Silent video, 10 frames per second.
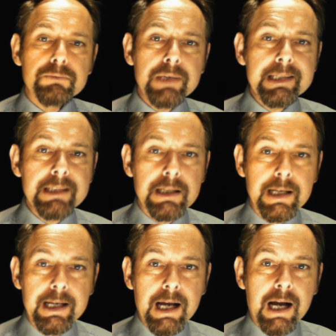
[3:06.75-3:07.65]

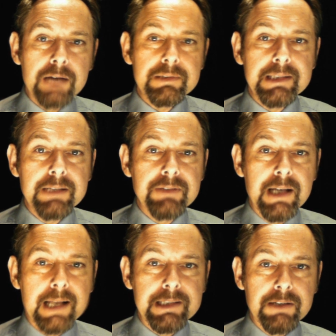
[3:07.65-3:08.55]
Recently, I
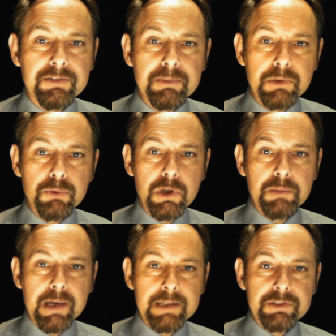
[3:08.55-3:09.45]
received a letter from the Royal
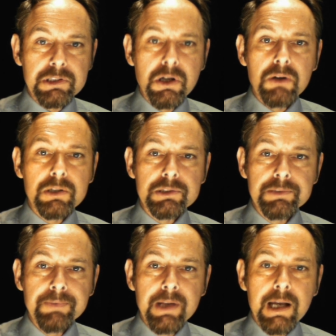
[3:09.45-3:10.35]
Bank of Scotland,
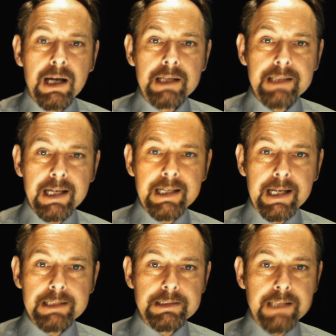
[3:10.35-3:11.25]
and in
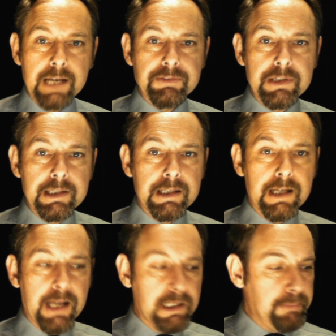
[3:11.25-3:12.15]
it, David
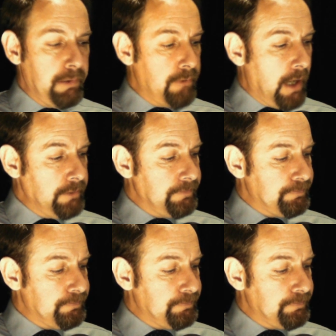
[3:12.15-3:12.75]
Gillespie wrote,